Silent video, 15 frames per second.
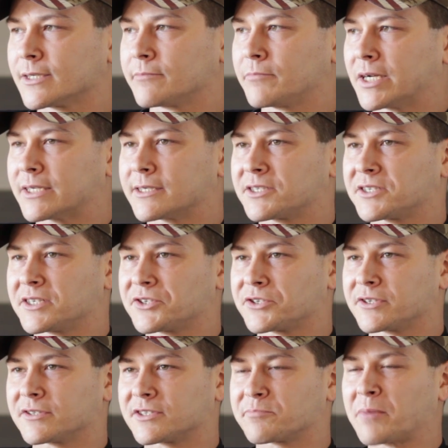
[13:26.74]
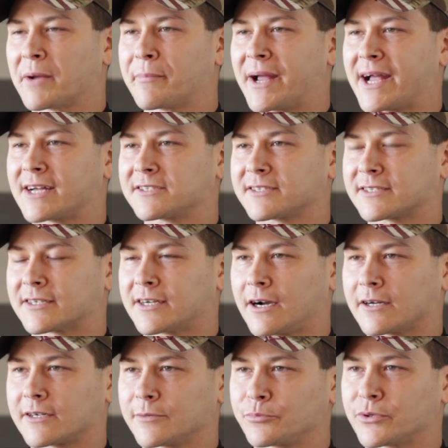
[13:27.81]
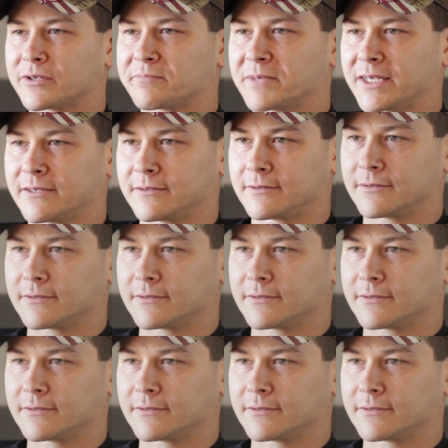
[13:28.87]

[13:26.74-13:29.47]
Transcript: my decisions, my past had caught up with me.